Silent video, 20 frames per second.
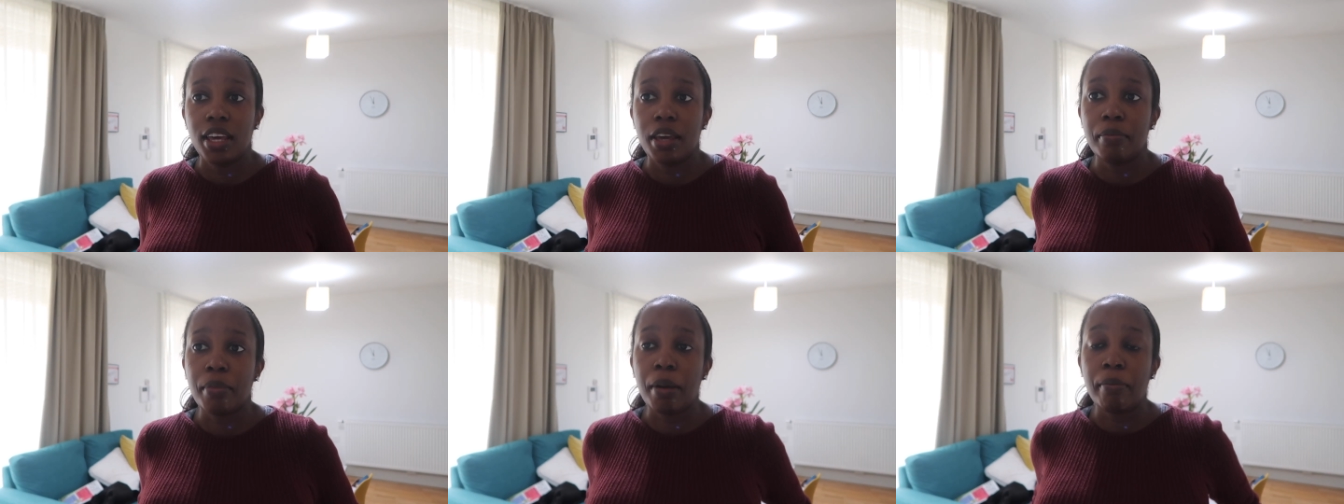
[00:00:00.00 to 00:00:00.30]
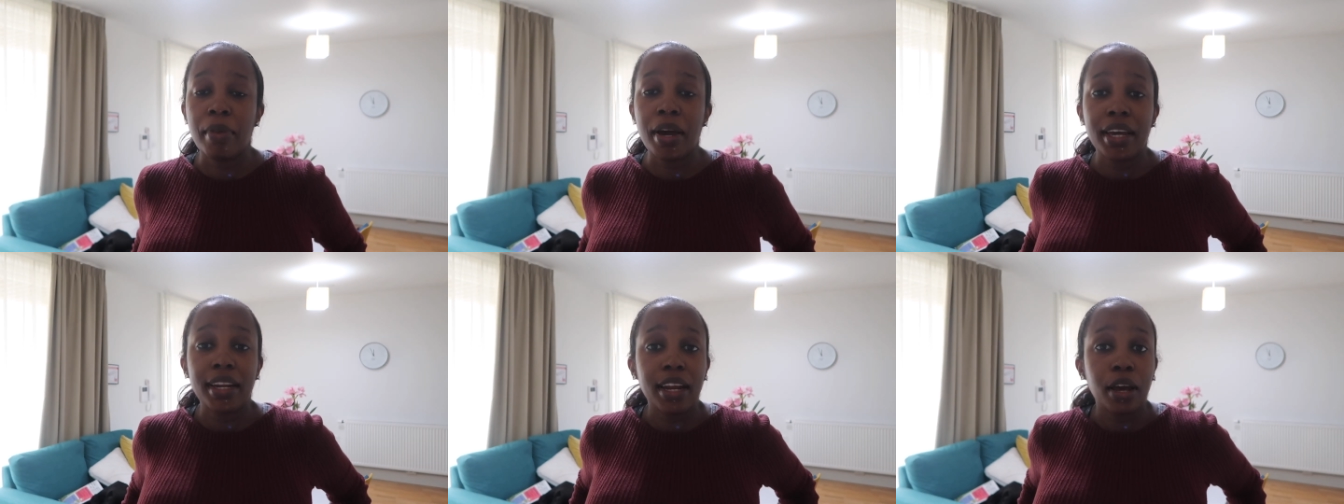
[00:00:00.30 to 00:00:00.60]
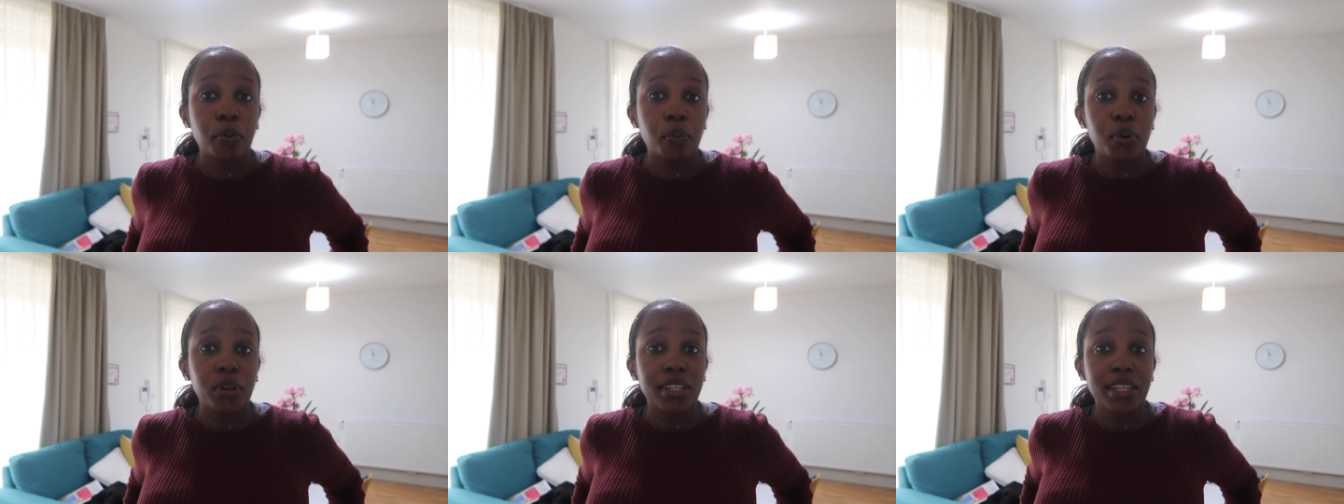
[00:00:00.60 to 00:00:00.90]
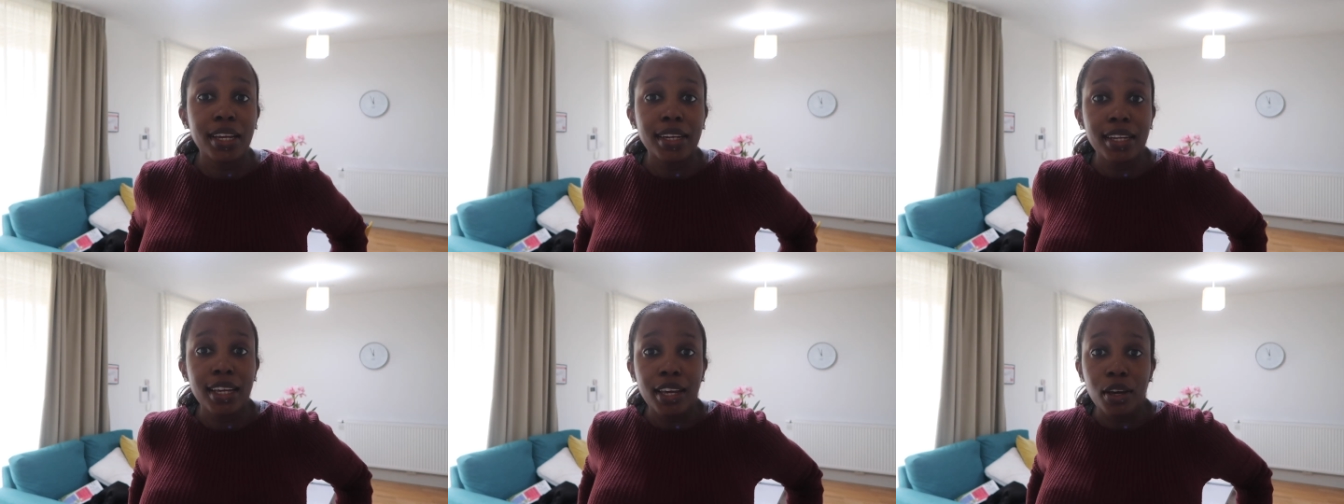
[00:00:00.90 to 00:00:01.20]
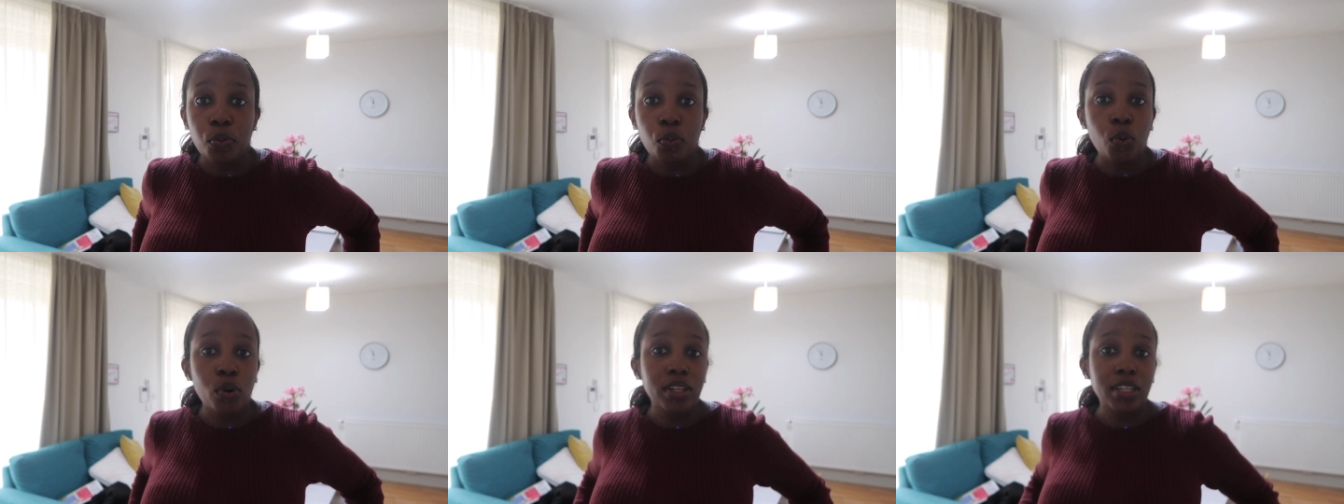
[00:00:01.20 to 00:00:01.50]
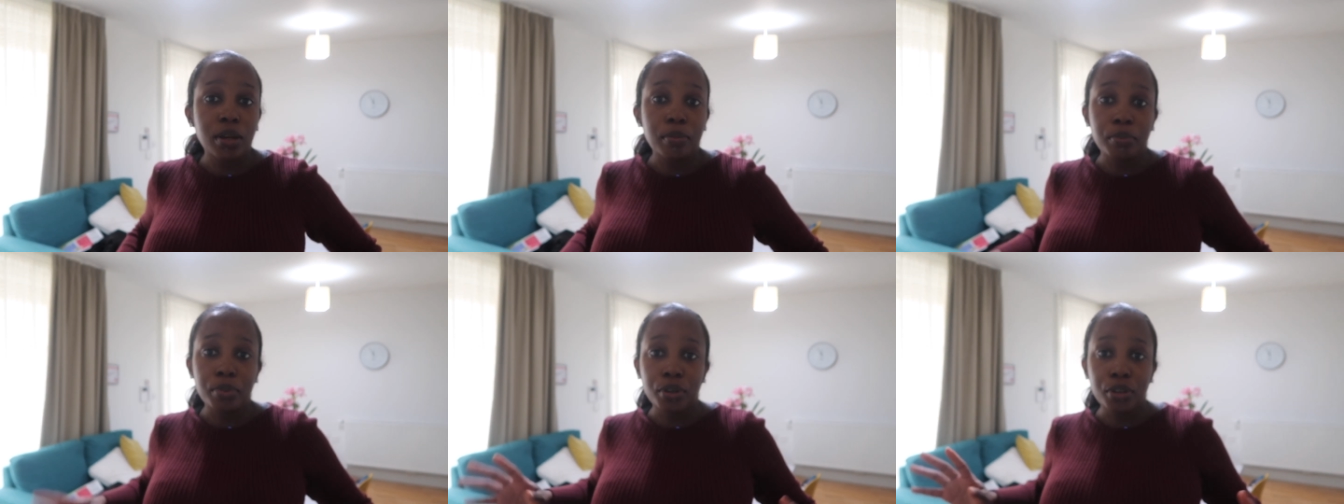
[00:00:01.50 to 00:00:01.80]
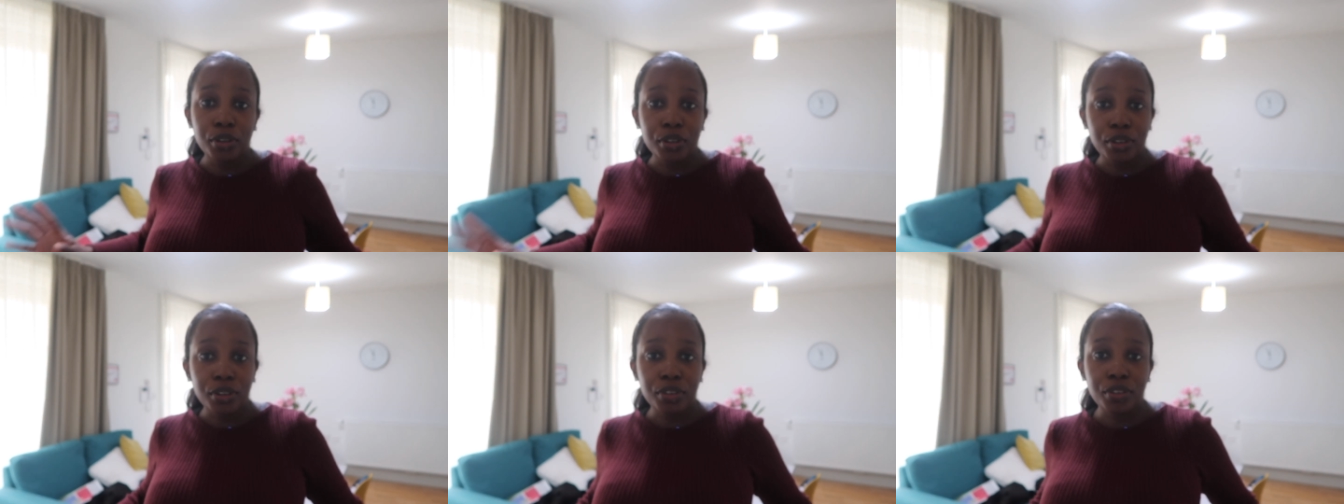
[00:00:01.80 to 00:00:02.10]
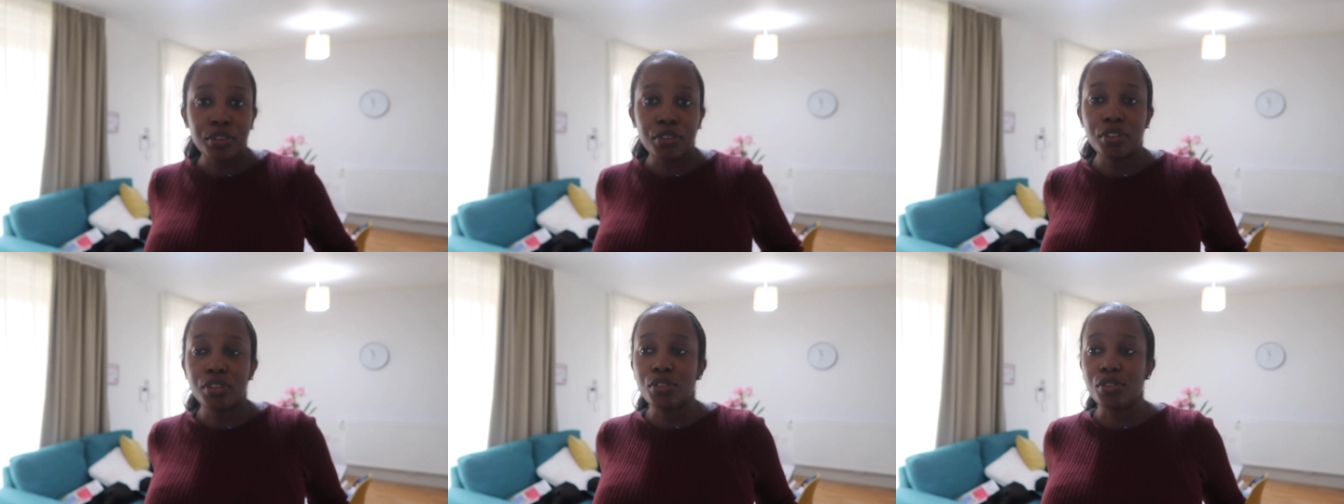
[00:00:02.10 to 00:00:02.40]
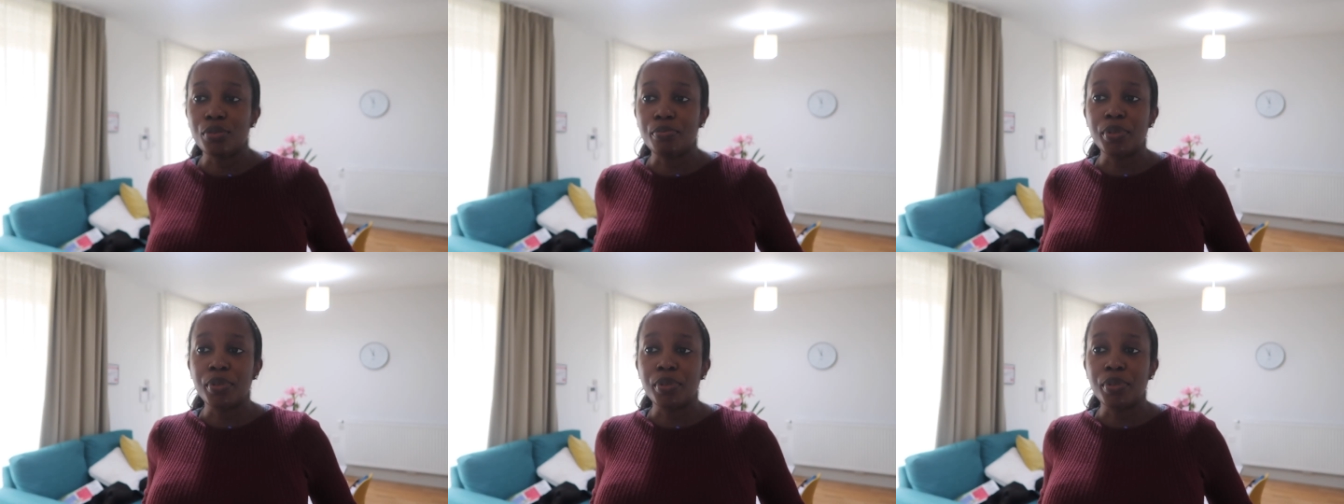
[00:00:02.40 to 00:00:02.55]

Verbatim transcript: in my mind I wanted a water birth